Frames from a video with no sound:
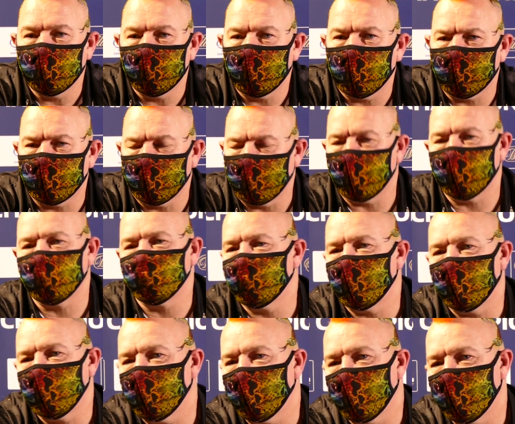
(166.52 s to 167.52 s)
I had
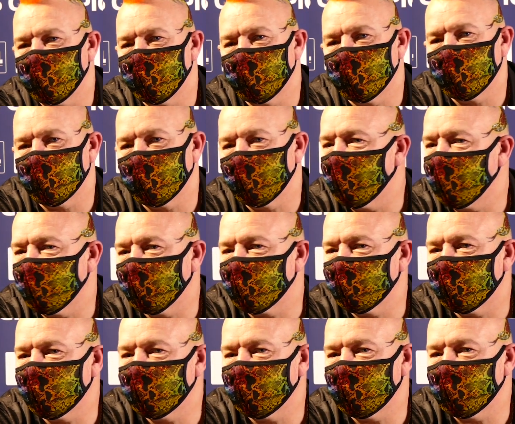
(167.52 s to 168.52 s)
108 average and lost
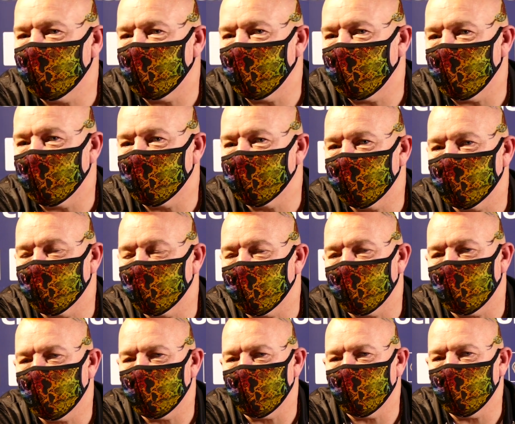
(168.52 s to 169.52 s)
against him. So
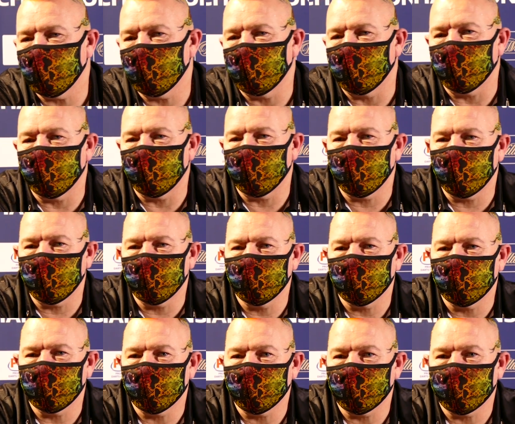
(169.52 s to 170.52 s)
you know, I know,
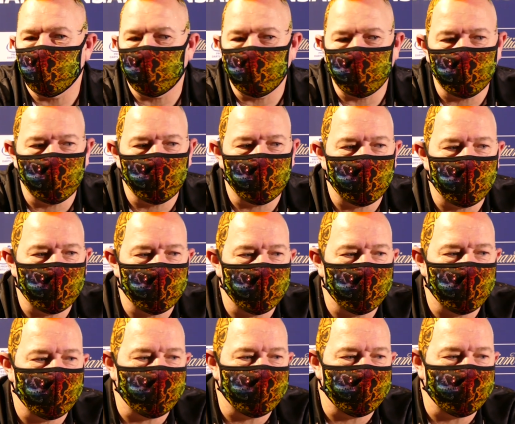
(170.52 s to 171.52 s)
I know what
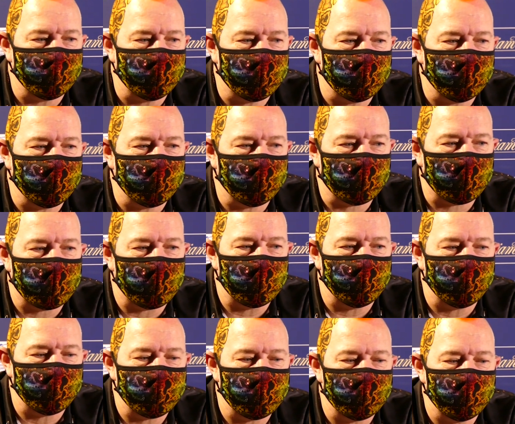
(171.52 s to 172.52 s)
uh,
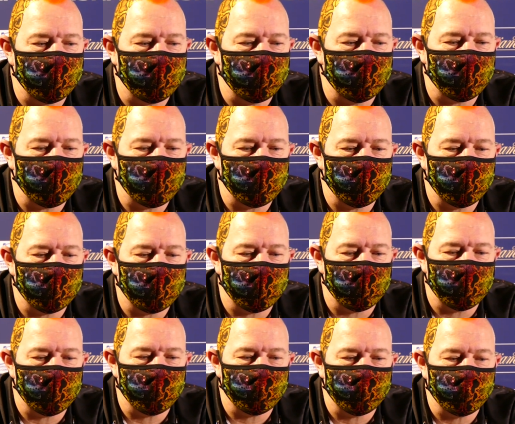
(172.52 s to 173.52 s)
Callan can do,
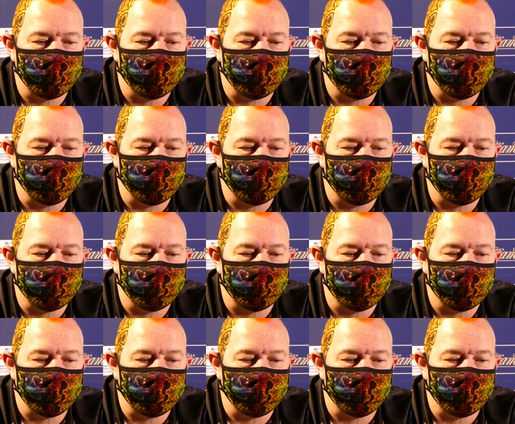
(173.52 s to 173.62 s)
and